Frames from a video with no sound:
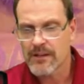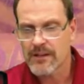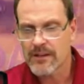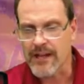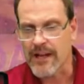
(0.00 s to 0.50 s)

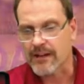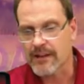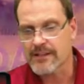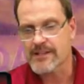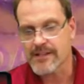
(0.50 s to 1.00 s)
yeah.
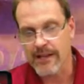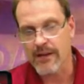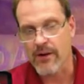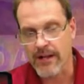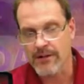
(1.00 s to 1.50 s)
It's a you
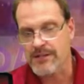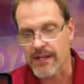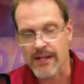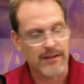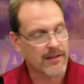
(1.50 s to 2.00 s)
know I
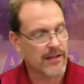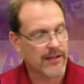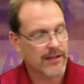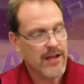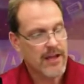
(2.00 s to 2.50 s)
understand.
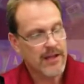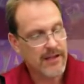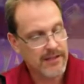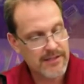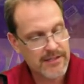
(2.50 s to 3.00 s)
It,
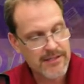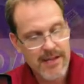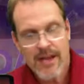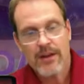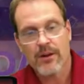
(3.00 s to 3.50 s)
it's
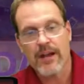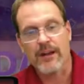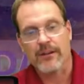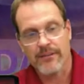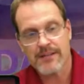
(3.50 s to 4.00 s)

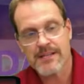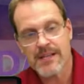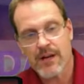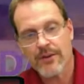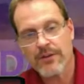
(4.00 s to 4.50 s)
okay if it's a
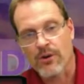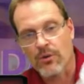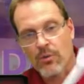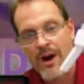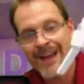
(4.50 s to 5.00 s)
selfie
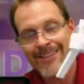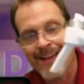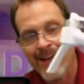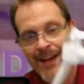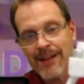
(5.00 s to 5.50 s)
drone. Why in the
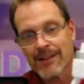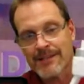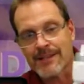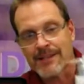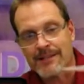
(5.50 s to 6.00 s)
hell
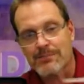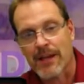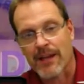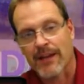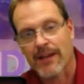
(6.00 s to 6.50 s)
is it this
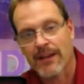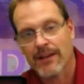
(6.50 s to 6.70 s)
big?